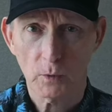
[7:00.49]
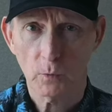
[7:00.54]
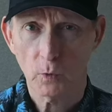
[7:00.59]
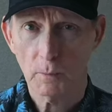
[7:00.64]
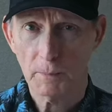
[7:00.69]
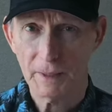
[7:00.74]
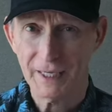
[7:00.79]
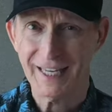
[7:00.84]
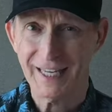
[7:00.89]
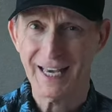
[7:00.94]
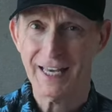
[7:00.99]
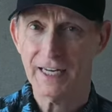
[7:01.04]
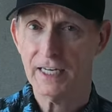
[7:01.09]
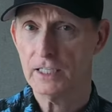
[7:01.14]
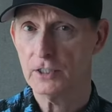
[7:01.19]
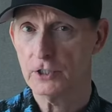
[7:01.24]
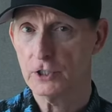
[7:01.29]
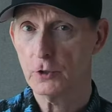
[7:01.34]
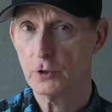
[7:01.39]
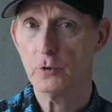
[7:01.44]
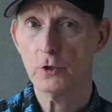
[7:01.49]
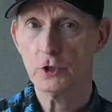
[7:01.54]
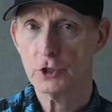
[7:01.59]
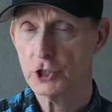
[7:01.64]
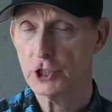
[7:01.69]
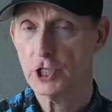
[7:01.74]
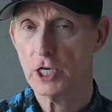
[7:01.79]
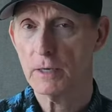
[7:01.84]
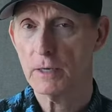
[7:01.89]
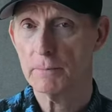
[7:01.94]
will be getting to the
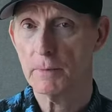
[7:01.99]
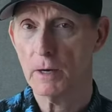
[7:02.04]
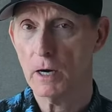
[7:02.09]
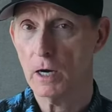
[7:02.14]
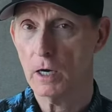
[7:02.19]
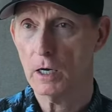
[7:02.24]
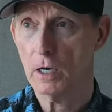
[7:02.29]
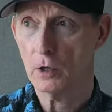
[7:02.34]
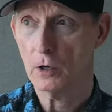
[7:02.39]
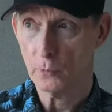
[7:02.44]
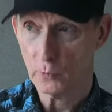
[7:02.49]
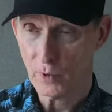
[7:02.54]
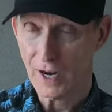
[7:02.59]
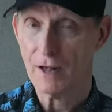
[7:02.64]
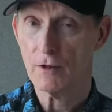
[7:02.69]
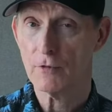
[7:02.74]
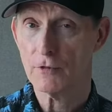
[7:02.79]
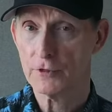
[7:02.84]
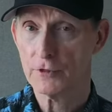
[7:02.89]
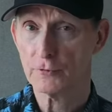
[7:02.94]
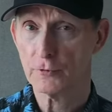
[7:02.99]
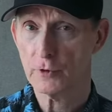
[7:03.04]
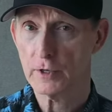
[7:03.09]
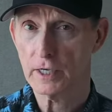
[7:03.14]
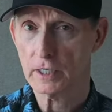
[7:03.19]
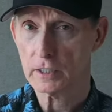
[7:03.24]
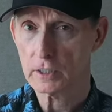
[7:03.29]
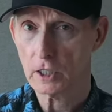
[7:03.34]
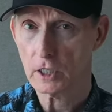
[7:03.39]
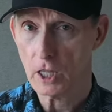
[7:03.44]
ship around three
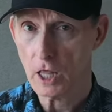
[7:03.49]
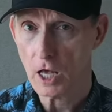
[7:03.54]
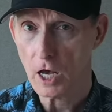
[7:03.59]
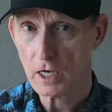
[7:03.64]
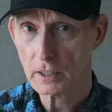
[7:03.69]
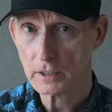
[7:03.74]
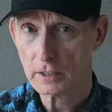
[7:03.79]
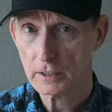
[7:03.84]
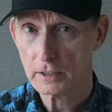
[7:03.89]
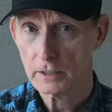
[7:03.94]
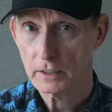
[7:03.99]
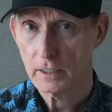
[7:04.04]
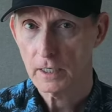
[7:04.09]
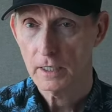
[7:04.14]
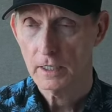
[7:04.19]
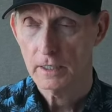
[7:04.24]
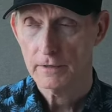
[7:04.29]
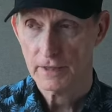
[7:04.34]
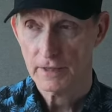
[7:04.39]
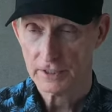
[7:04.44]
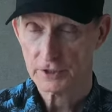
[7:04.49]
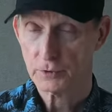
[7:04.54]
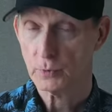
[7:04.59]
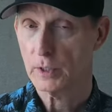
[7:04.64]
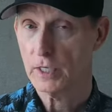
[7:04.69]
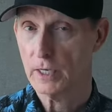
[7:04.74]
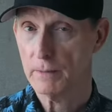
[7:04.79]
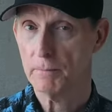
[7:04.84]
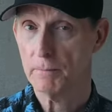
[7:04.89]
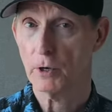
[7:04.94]
o'clock that's
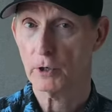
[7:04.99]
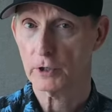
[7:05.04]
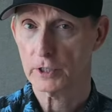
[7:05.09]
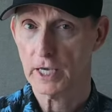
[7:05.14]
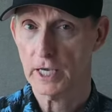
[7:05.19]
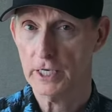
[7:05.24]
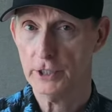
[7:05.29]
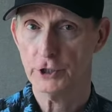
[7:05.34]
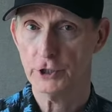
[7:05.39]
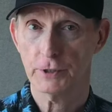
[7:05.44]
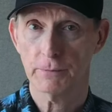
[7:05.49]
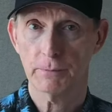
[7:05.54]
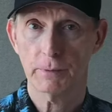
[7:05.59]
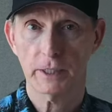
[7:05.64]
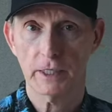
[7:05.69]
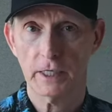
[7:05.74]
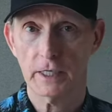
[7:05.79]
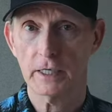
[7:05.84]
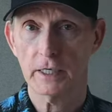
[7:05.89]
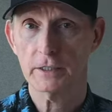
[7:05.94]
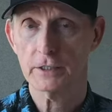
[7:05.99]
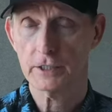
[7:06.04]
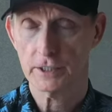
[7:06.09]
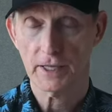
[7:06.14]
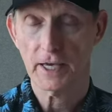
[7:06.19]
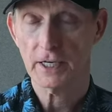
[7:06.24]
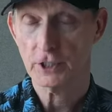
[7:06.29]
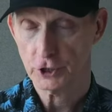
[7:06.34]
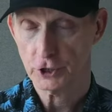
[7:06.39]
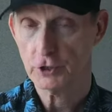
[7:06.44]
when embarkation begins, and
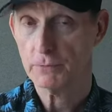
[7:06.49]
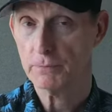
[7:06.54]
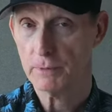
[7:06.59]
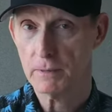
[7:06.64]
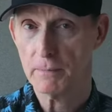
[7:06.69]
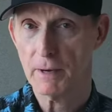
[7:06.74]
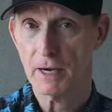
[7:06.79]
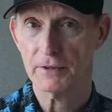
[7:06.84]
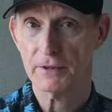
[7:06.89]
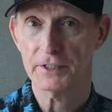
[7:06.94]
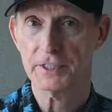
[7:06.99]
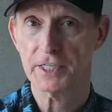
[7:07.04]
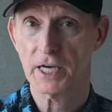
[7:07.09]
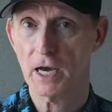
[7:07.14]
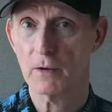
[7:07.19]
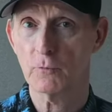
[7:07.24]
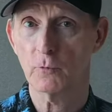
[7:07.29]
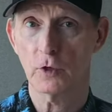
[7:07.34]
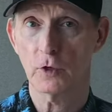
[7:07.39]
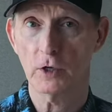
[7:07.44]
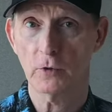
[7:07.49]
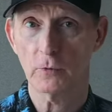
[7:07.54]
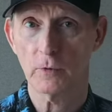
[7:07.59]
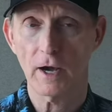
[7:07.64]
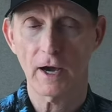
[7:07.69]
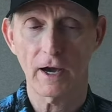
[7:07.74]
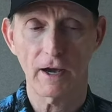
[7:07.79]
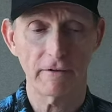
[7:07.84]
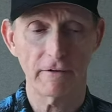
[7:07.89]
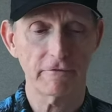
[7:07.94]
that should be about the time we
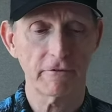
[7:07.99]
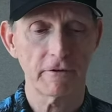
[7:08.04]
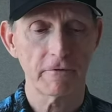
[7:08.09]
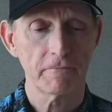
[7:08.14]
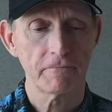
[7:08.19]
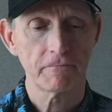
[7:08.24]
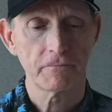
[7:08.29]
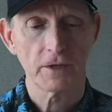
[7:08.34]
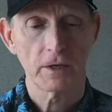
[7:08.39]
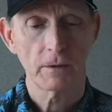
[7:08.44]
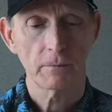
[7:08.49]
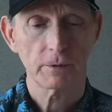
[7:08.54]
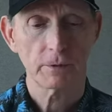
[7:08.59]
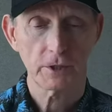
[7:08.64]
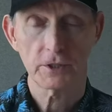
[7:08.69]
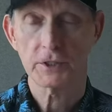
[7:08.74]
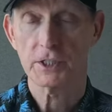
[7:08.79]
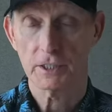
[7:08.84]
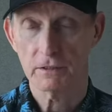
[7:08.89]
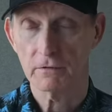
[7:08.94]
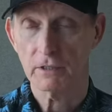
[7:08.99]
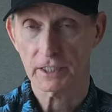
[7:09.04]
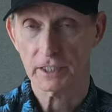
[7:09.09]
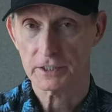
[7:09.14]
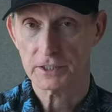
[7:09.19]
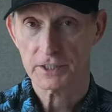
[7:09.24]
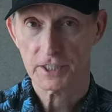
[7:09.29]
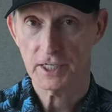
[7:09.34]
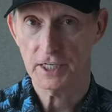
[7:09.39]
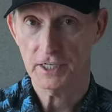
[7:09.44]
arrive because, it, like
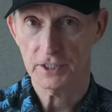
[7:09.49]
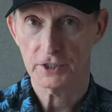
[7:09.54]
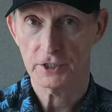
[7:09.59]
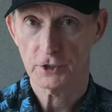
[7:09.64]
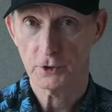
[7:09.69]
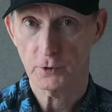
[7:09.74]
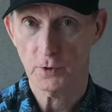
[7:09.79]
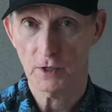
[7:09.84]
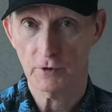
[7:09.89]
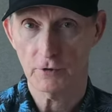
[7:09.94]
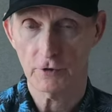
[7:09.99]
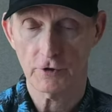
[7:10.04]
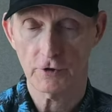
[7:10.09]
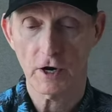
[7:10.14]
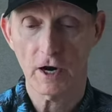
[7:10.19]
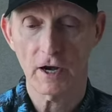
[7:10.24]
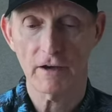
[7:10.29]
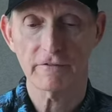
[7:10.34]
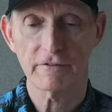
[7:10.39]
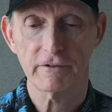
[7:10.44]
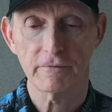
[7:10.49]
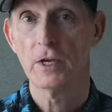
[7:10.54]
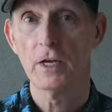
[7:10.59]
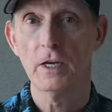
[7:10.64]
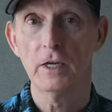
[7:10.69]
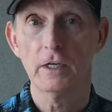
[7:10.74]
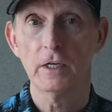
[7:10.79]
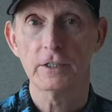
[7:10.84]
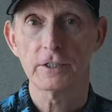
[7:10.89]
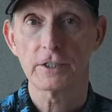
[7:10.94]
I said, it's a two hour drive.
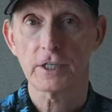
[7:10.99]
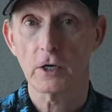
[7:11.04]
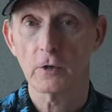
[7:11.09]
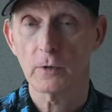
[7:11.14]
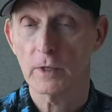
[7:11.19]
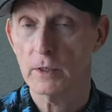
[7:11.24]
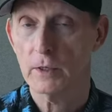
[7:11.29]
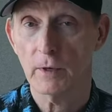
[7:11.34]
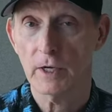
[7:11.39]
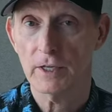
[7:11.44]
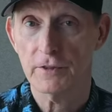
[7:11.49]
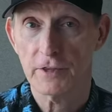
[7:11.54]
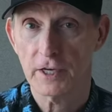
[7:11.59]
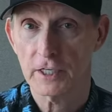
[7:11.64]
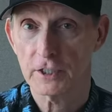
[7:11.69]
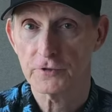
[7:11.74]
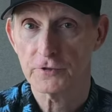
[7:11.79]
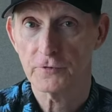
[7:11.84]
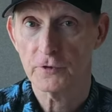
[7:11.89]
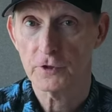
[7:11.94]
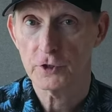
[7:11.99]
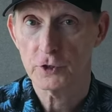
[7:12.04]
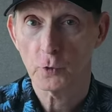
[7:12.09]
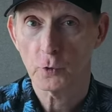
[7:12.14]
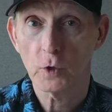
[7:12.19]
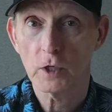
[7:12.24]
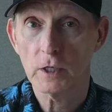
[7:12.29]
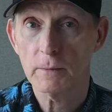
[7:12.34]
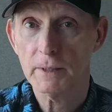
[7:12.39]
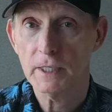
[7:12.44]
So, anyway, thanks for
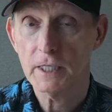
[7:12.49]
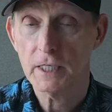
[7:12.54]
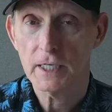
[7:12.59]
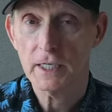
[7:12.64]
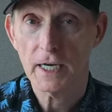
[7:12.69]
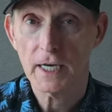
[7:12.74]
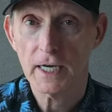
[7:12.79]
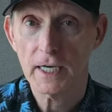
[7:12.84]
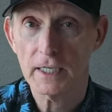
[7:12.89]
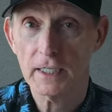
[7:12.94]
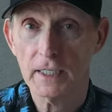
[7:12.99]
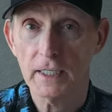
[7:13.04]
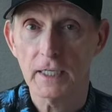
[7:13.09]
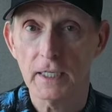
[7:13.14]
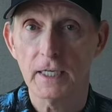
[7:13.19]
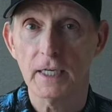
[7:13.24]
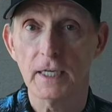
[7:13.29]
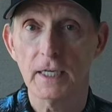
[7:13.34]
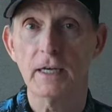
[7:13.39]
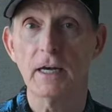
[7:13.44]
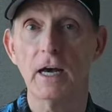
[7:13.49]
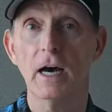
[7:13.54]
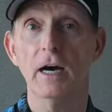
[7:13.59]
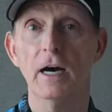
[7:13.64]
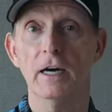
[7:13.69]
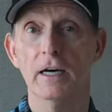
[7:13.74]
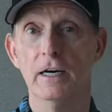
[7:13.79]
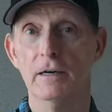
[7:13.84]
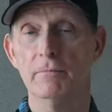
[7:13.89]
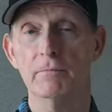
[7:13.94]
joining me today.
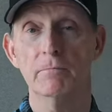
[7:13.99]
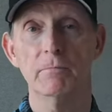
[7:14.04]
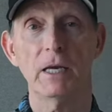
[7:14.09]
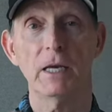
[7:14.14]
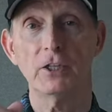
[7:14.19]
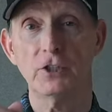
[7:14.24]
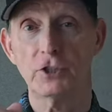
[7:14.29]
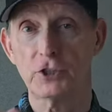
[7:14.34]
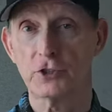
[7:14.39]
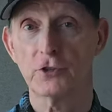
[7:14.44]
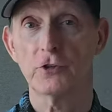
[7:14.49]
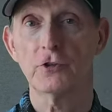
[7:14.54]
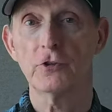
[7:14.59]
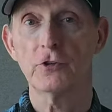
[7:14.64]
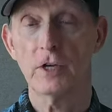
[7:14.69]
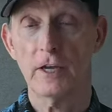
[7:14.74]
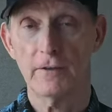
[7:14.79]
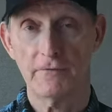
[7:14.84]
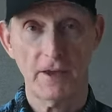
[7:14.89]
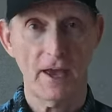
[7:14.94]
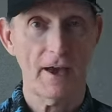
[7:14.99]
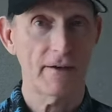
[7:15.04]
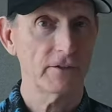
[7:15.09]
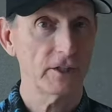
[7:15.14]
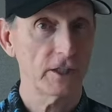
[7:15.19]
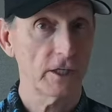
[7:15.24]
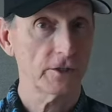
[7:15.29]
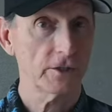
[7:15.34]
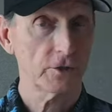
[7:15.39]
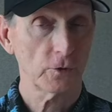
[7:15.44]
Uh, make sure, if you
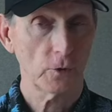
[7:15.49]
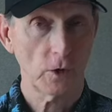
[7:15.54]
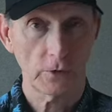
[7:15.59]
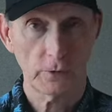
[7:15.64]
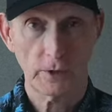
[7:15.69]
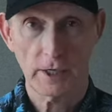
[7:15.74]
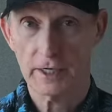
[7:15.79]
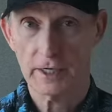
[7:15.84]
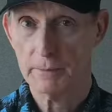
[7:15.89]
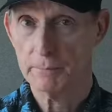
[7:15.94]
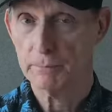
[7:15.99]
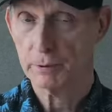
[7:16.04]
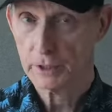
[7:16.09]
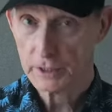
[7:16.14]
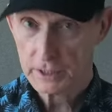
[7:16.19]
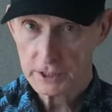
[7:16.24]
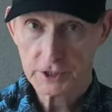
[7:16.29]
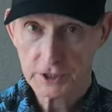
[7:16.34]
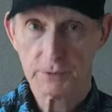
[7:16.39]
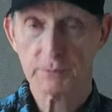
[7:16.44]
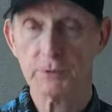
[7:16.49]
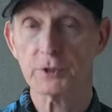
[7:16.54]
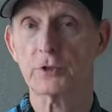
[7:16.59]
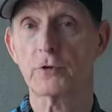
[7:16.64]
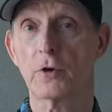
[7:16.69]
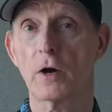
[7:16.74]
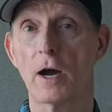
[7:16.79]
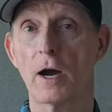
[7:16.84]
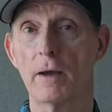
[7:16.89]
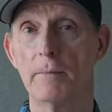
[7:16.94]
haven't done so already, please
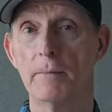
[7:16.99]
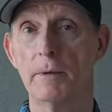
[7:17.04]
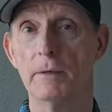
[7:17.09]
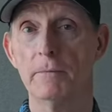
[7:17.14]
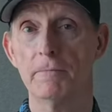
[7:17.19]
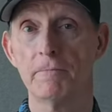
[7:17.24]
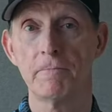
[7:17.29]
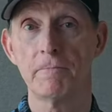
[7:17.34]
subscribe.